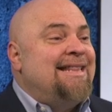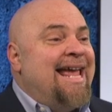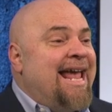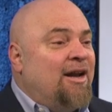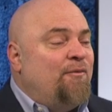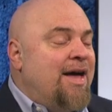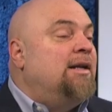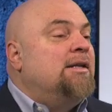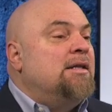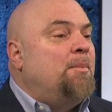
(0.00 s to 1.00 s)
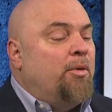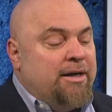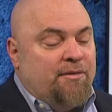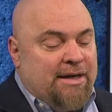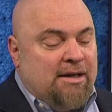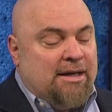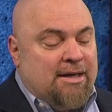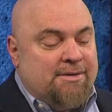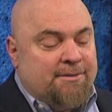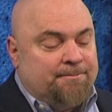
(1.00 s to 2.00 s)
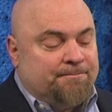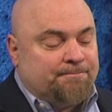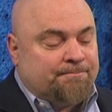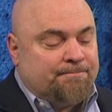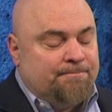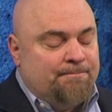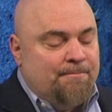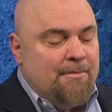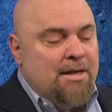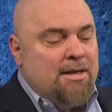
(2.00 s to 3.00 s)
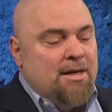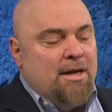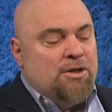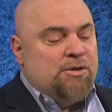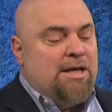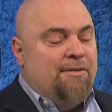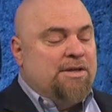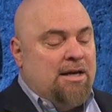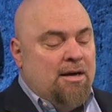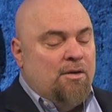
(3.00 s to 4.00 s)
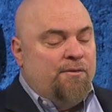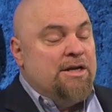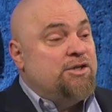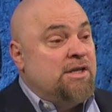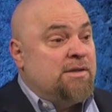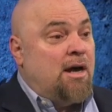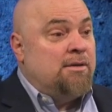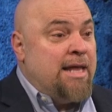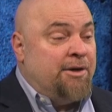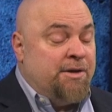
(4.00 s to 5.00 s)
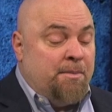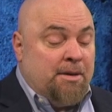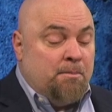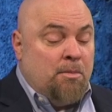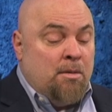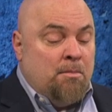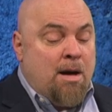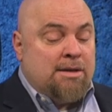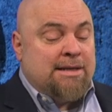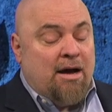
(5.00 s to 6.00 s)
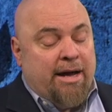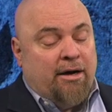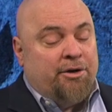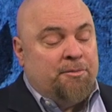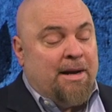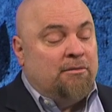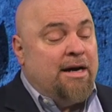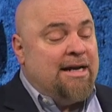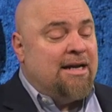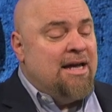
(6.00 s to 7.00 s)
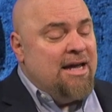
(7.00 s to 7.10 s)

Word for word: they get offended to the point of killing us. Dostoevsky finished his letter to the M M Moscow Herald by writing